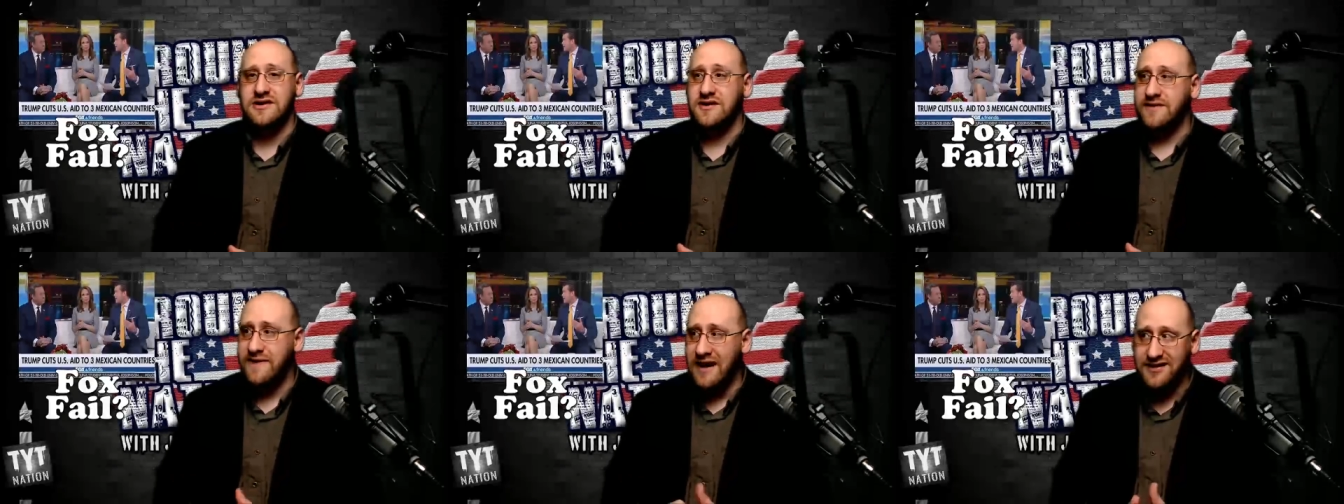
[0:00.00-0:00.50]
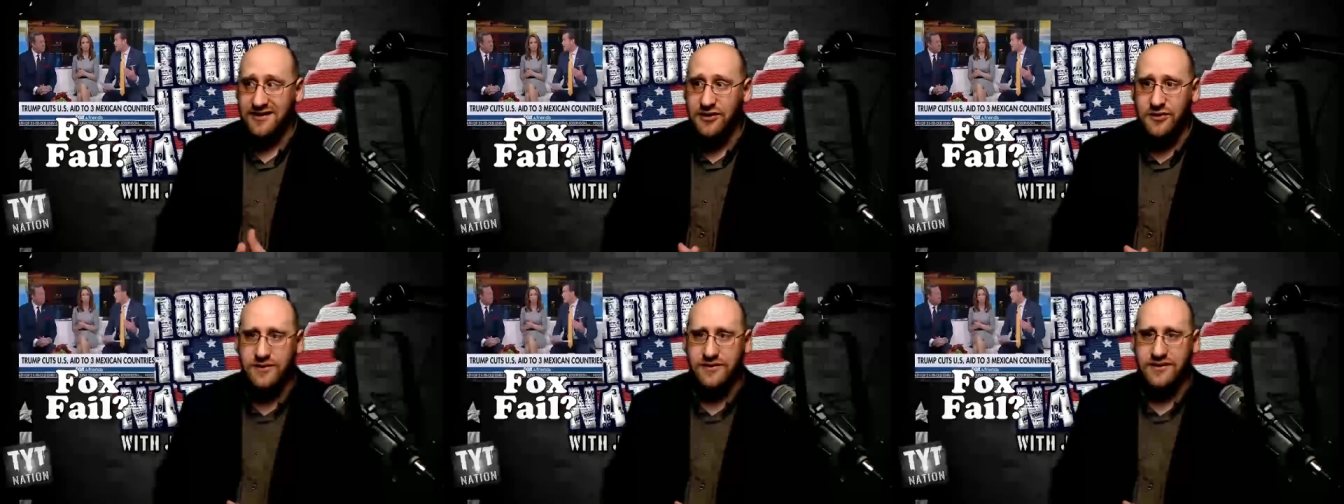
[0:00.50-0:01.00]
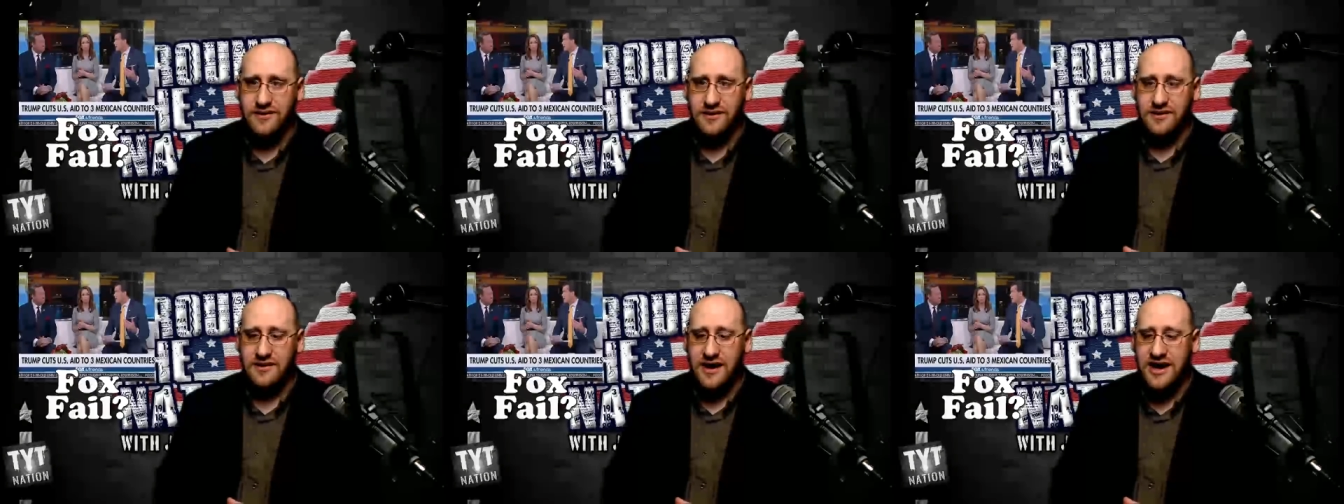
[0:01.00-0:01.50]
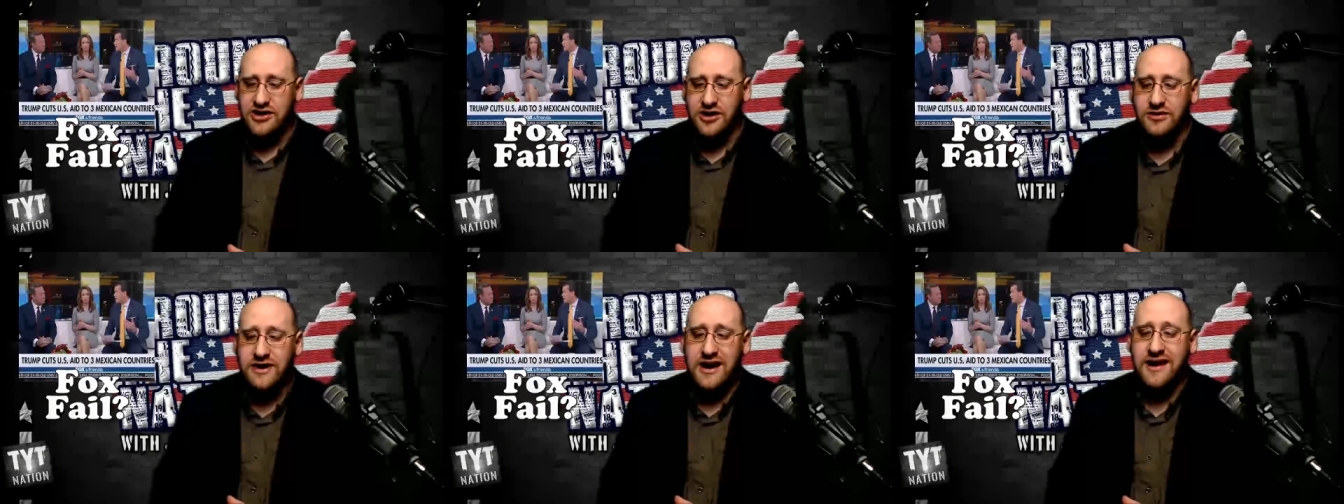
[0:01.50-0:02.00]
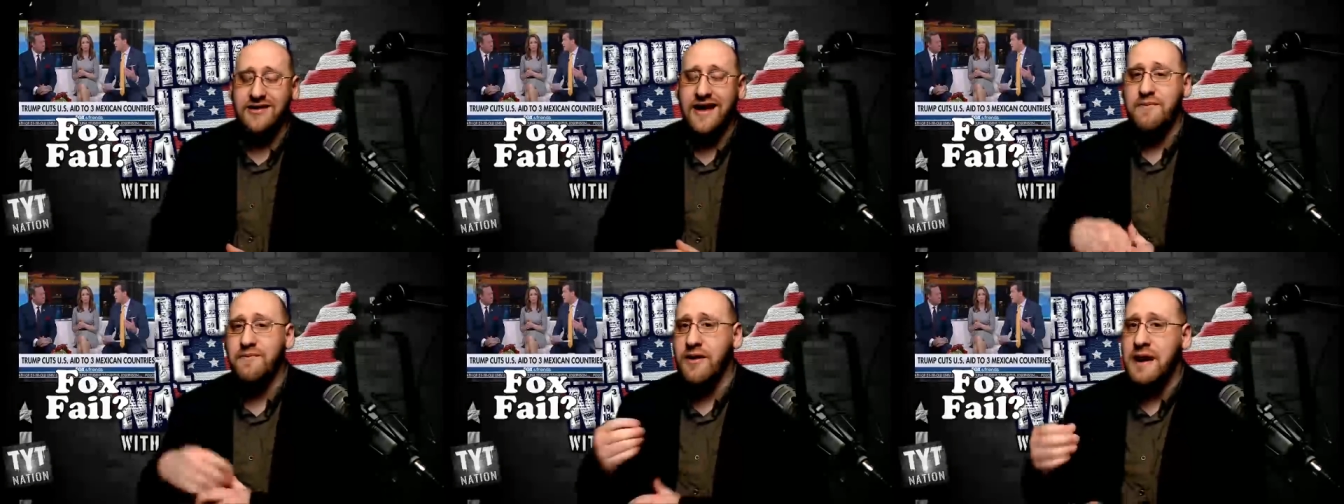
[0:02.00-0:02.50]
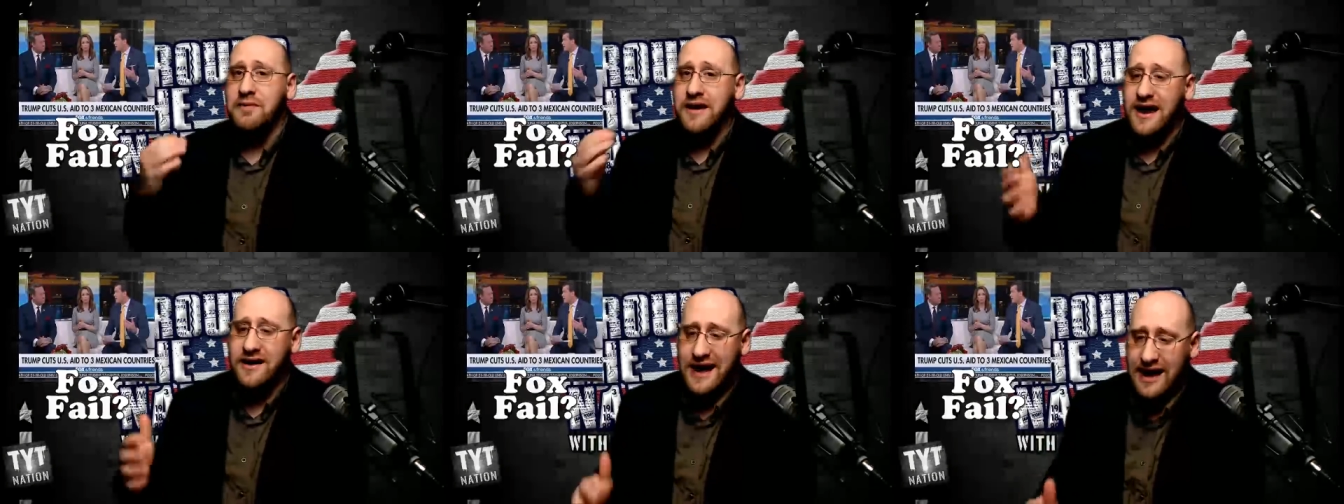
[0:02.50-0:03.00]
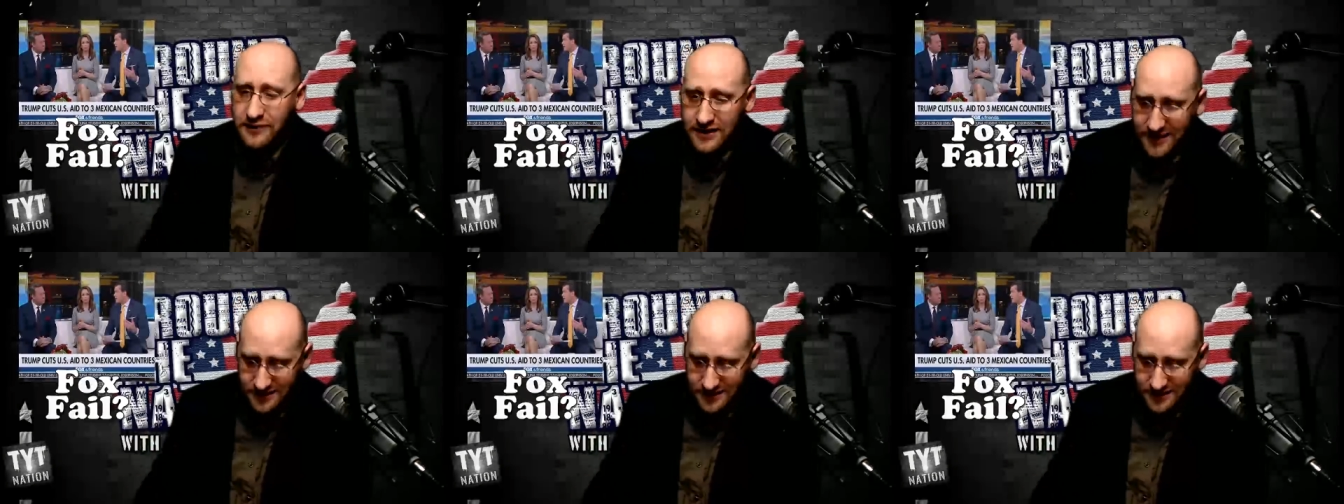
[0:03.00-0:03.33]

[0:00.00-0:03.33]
Fox News has shown that it's a propaganda outlet.